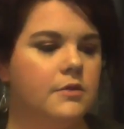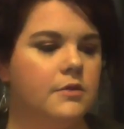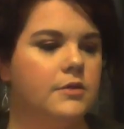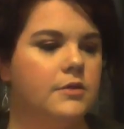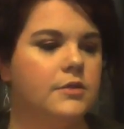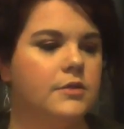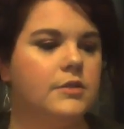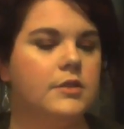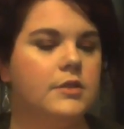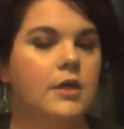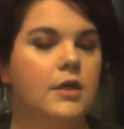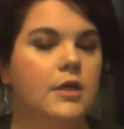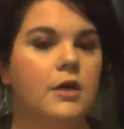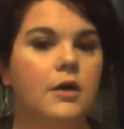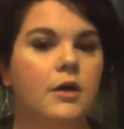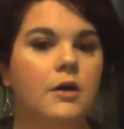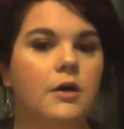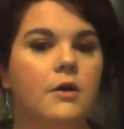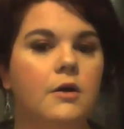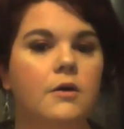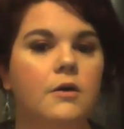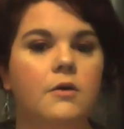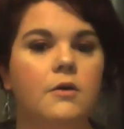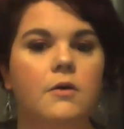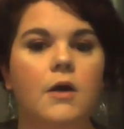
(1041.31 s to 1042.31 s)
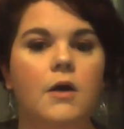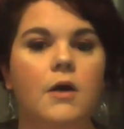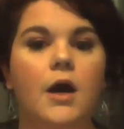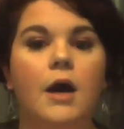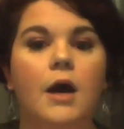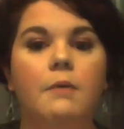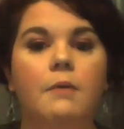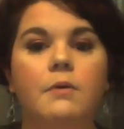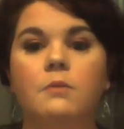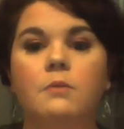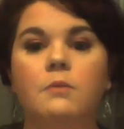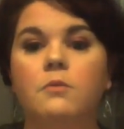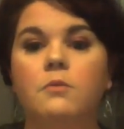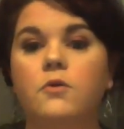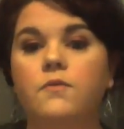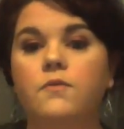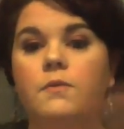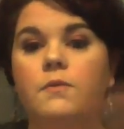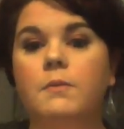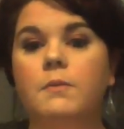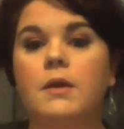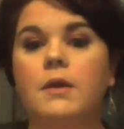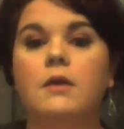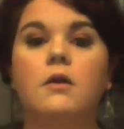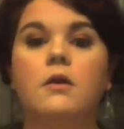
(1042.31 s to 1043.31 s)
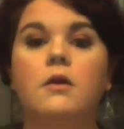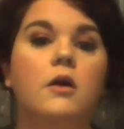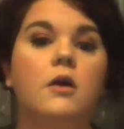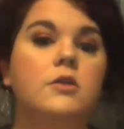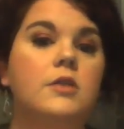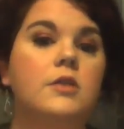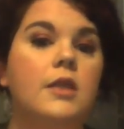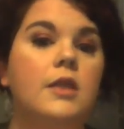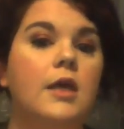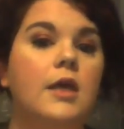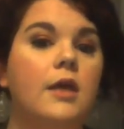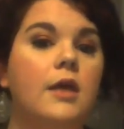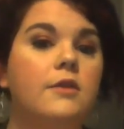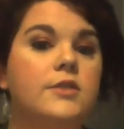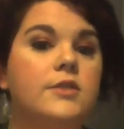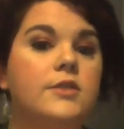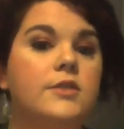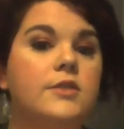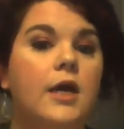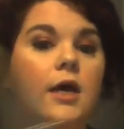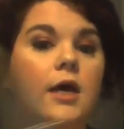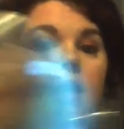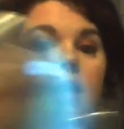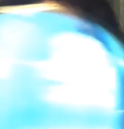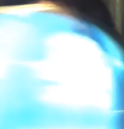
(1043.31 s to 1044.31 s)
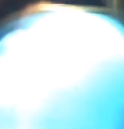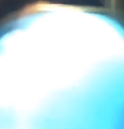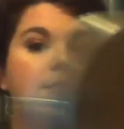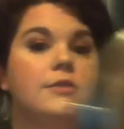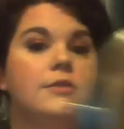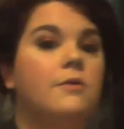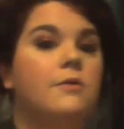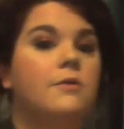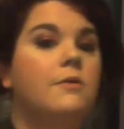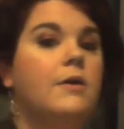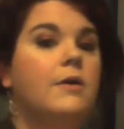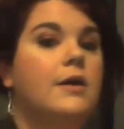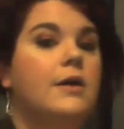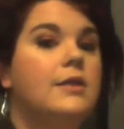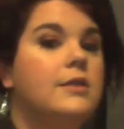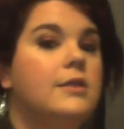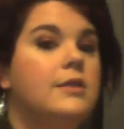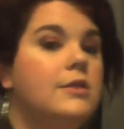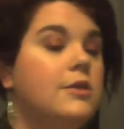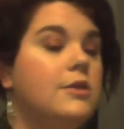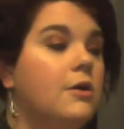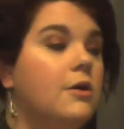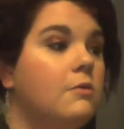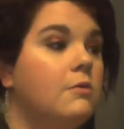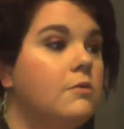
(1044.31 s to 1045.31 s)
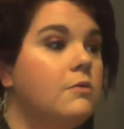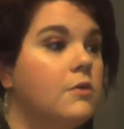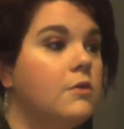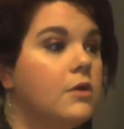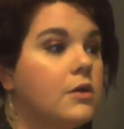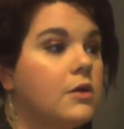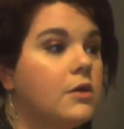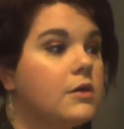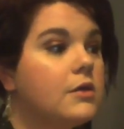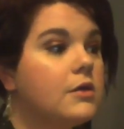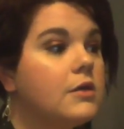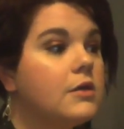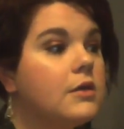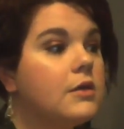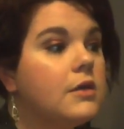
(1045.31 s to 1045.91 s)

So I'm going to move the mirror onto the other side so I don't look